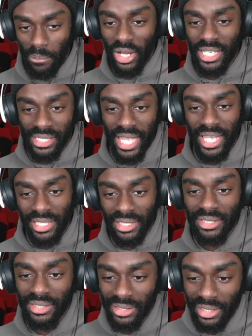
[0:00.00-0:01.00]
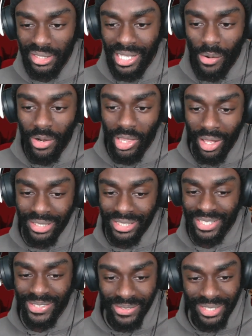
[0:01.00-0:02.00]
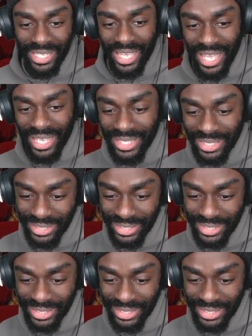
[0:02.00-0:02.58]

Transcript: But he's dating Lauren London, okay.